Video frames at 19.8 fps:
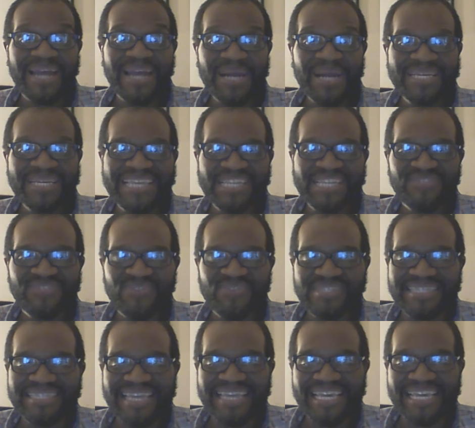Our guest for
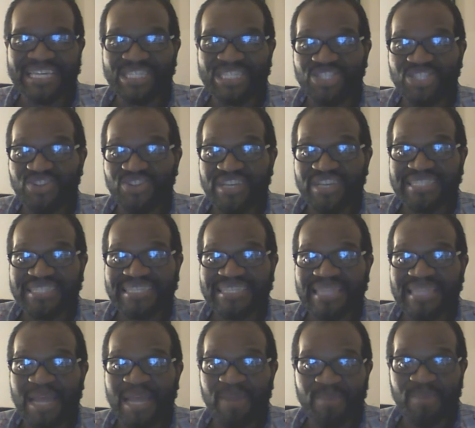today is Tracy
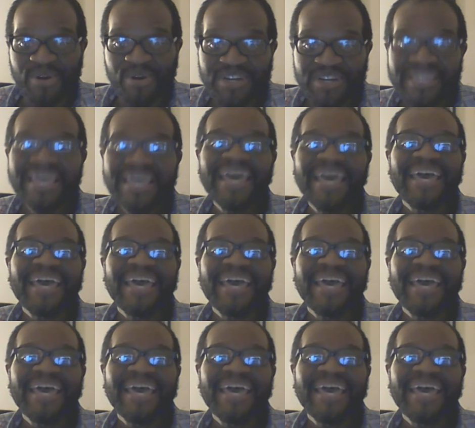Lamourie.